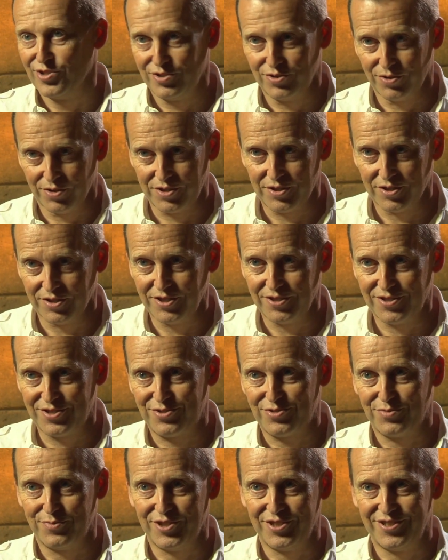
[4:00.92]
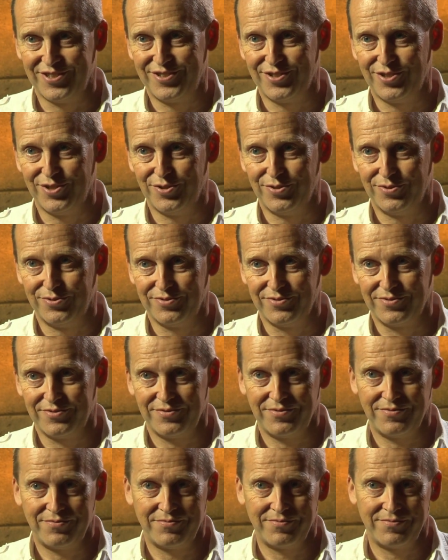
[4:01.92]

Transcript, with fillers: not an instrument alone.